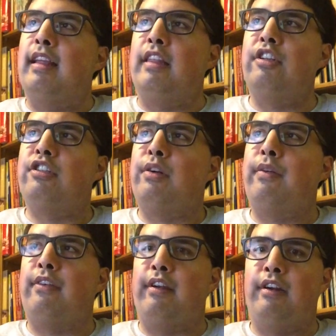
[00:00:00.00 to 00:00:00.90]
This show
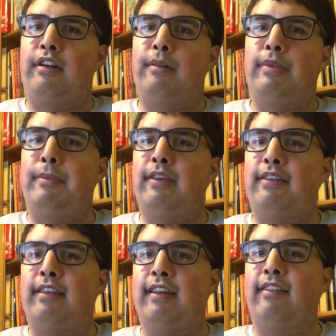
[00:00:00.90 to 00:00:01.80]
was aired on
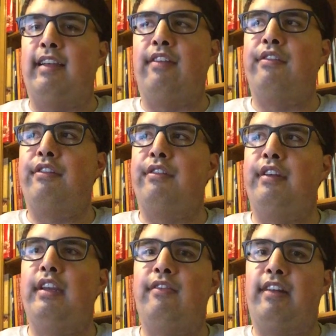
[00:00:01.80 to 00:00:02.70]
PBS Kids after
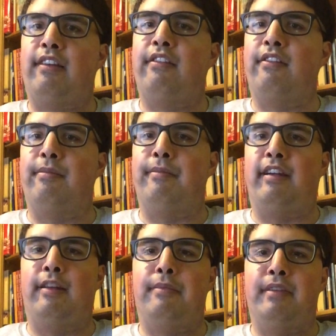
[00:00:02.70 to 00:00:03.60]
during the events of
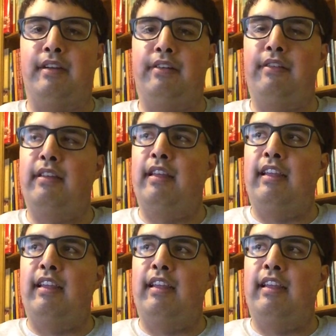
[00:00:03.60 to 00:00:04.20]
Maya & Miguel.